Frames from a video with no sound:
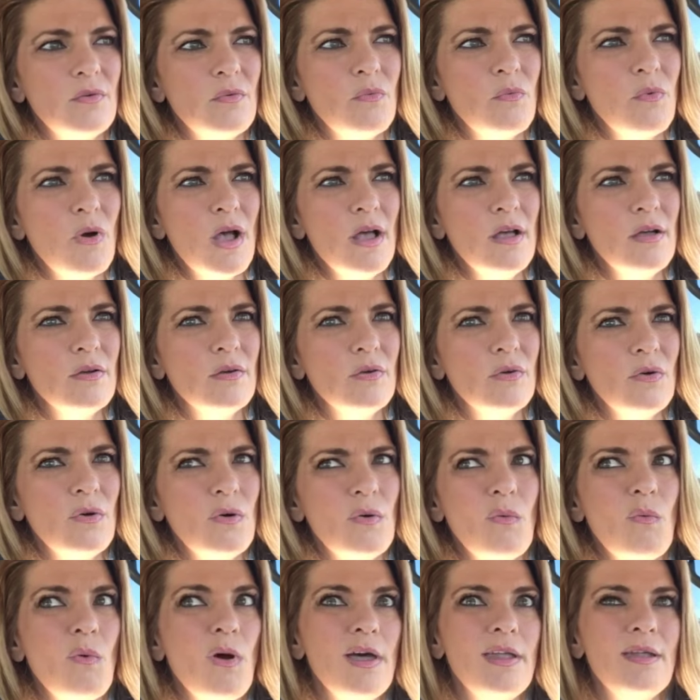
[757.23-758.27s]

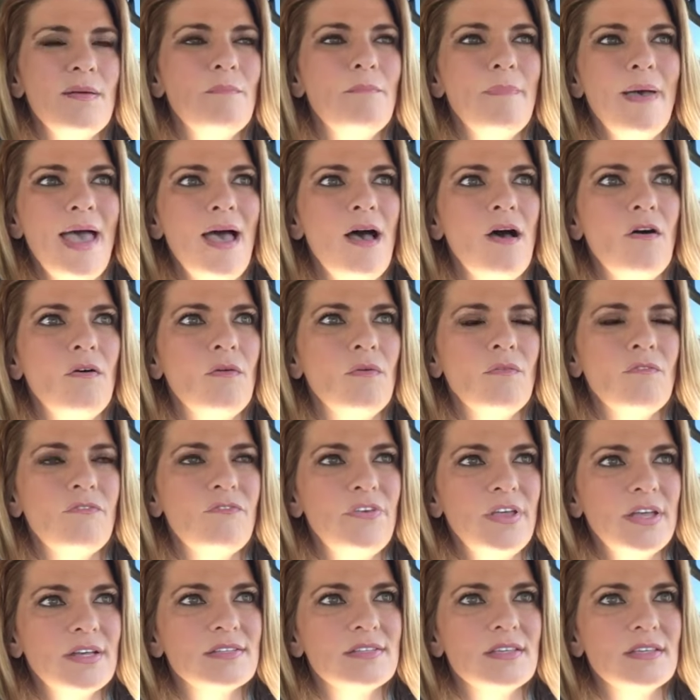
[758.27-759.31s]
what amount
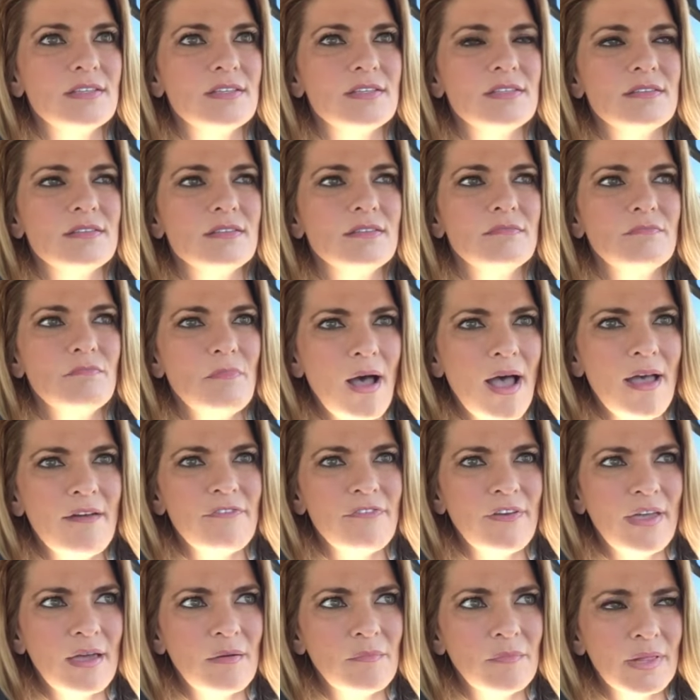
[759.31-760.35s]
fixes my
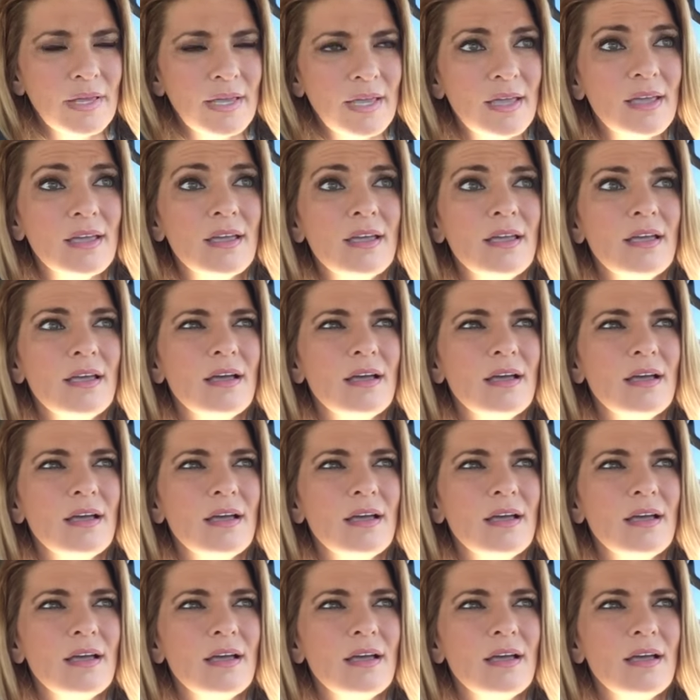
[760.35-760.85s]
family.